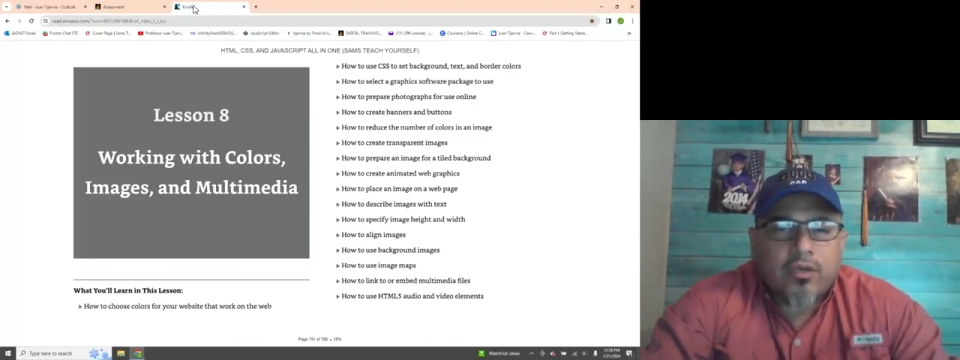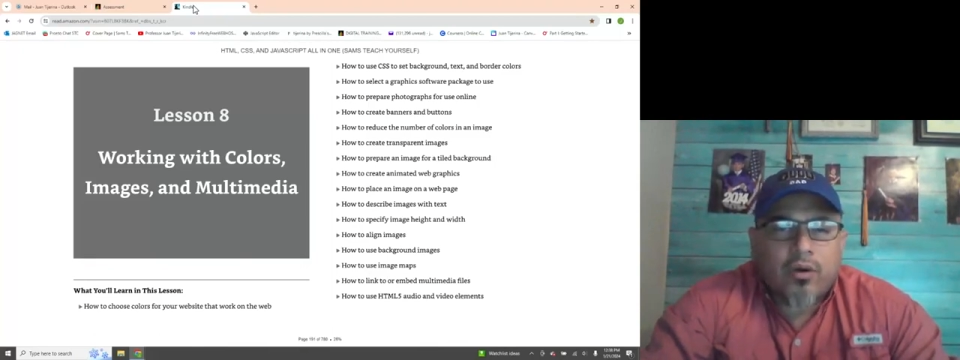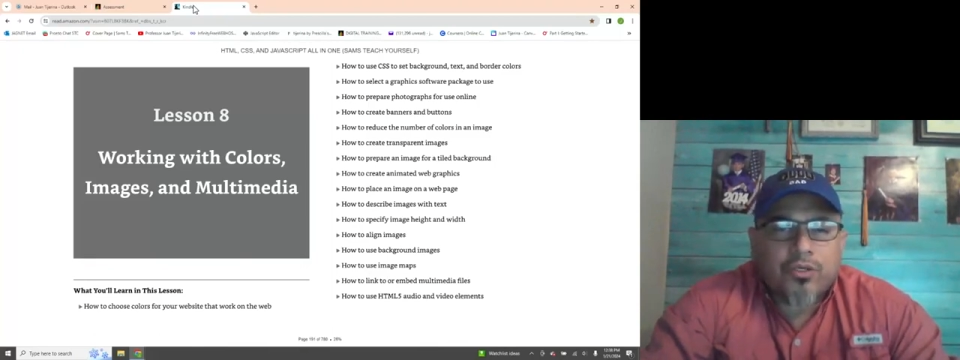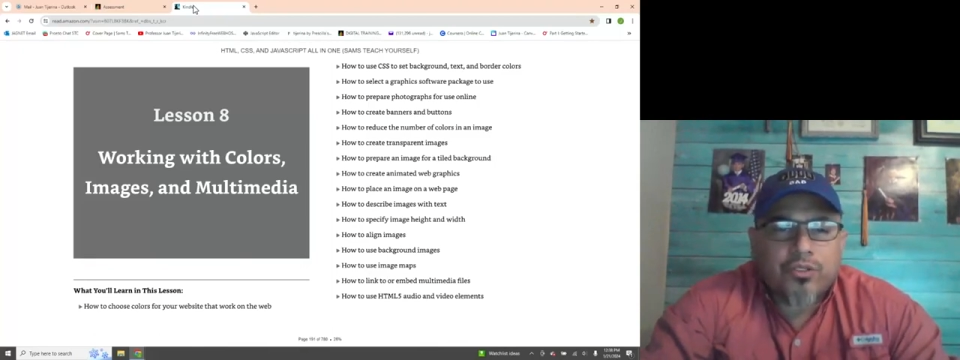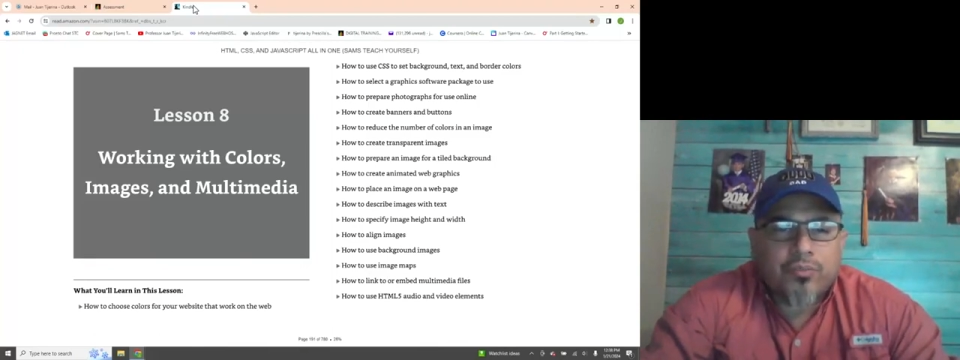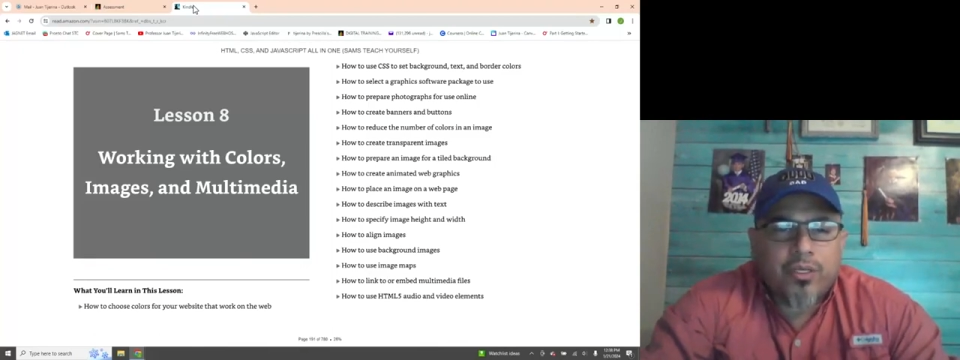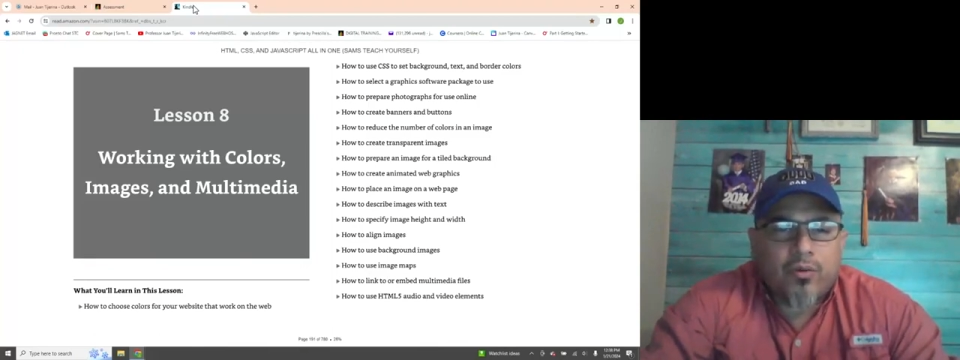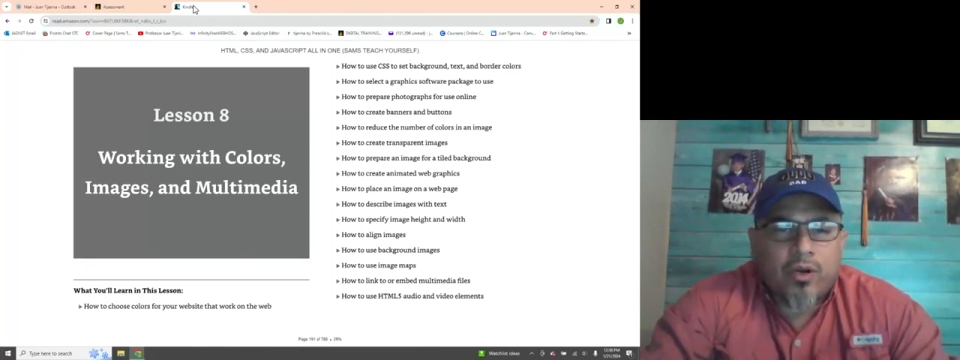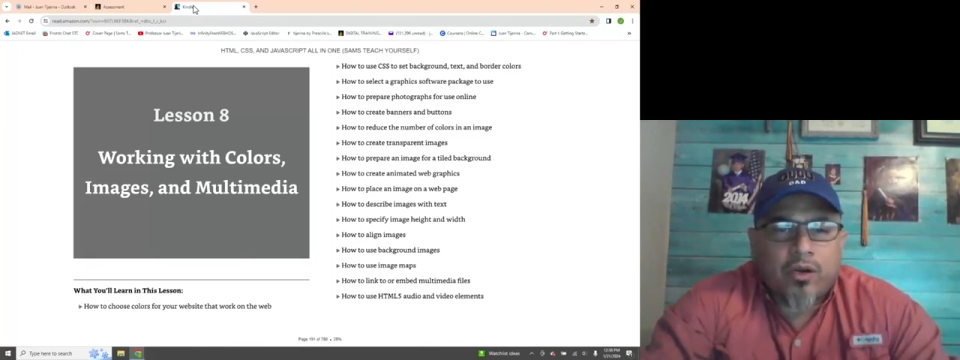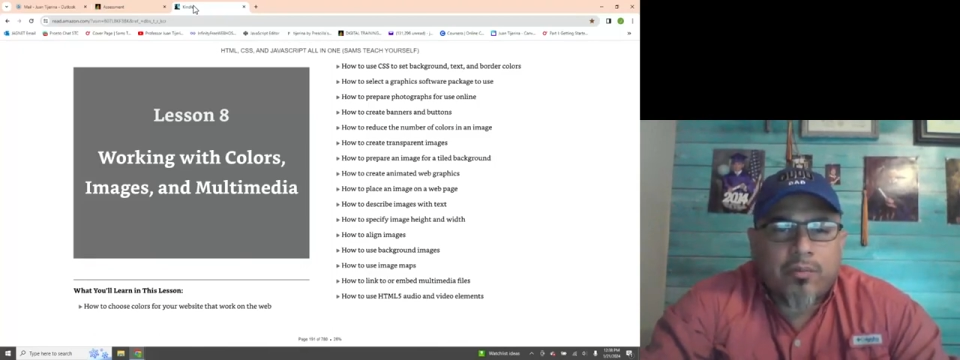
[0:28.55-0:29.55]
that you all
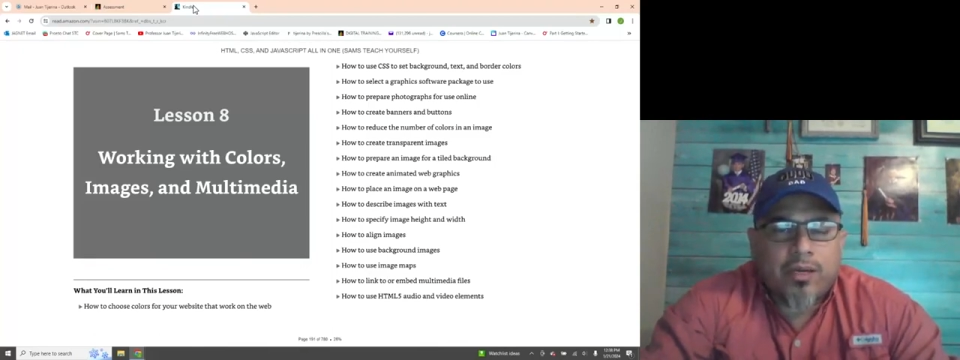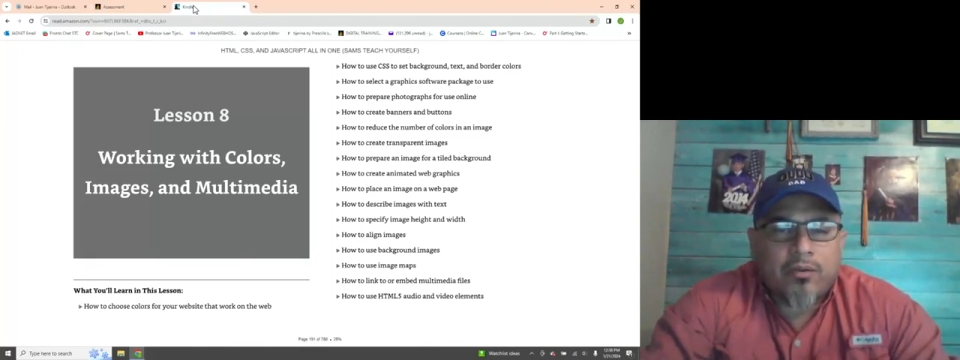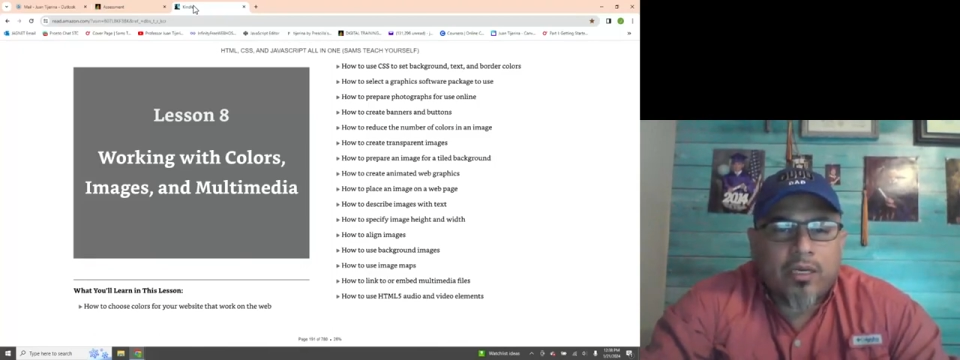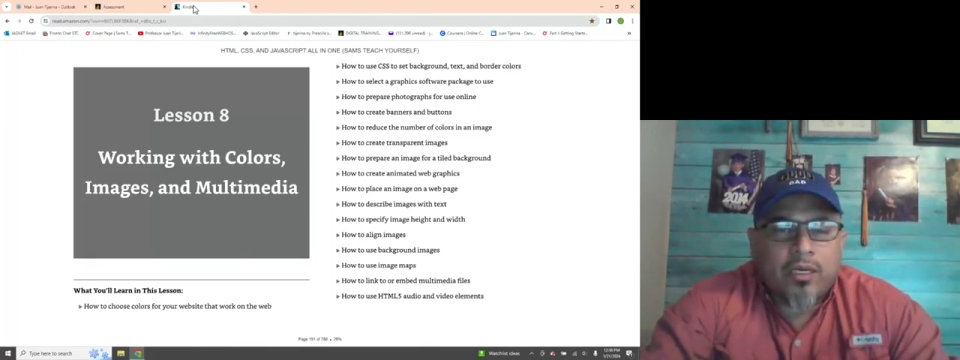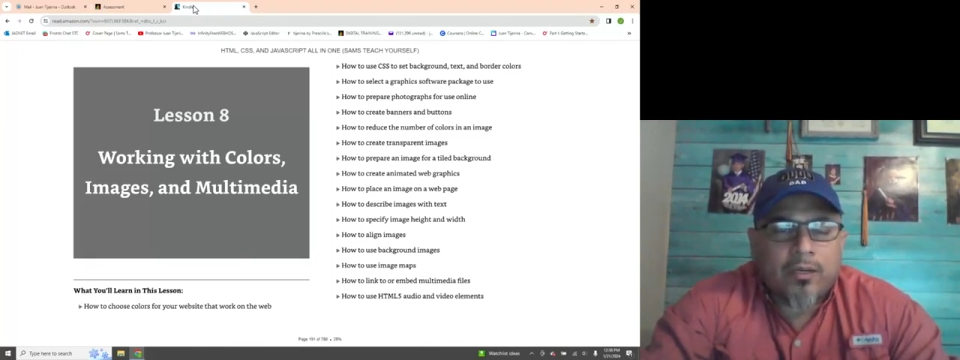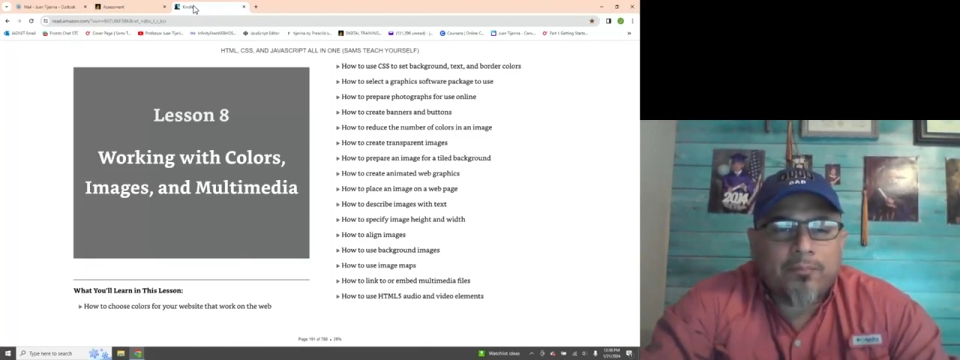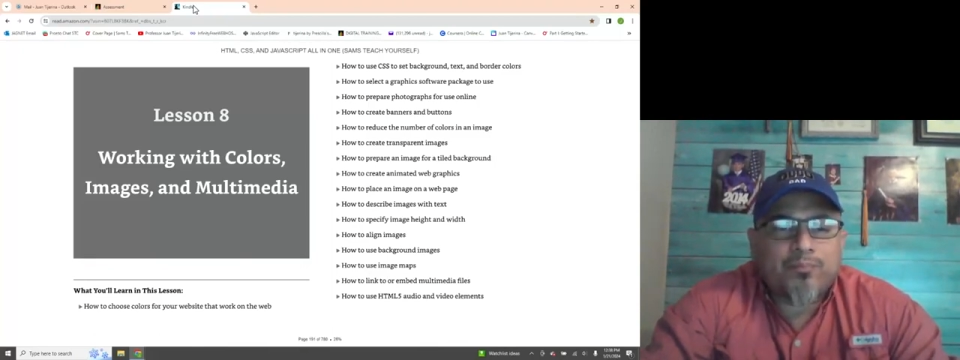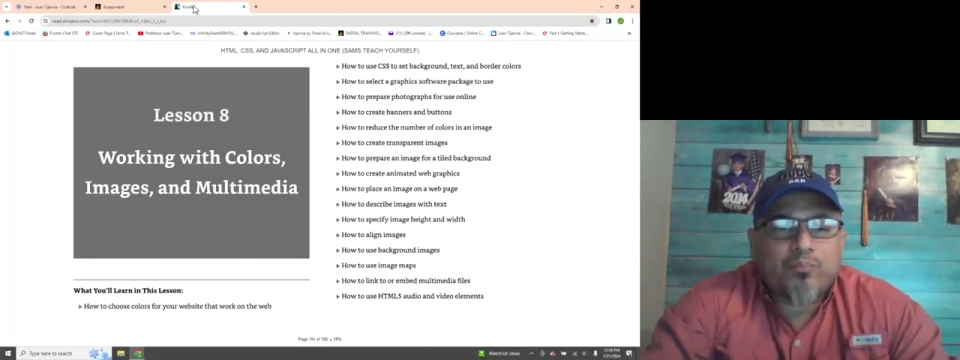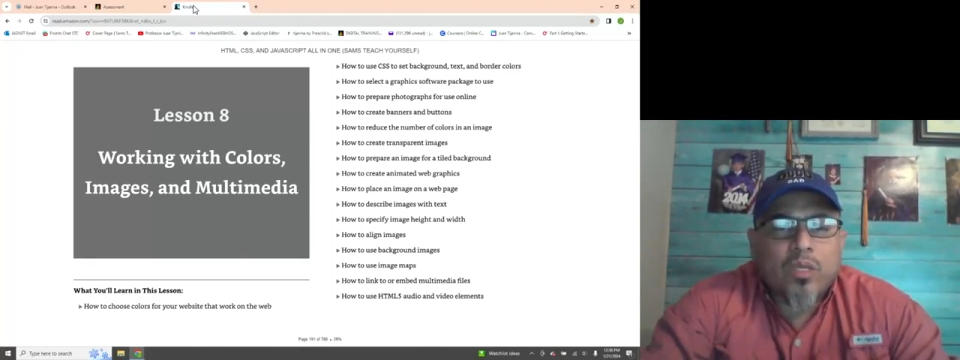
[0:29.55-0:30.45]
should be aware about.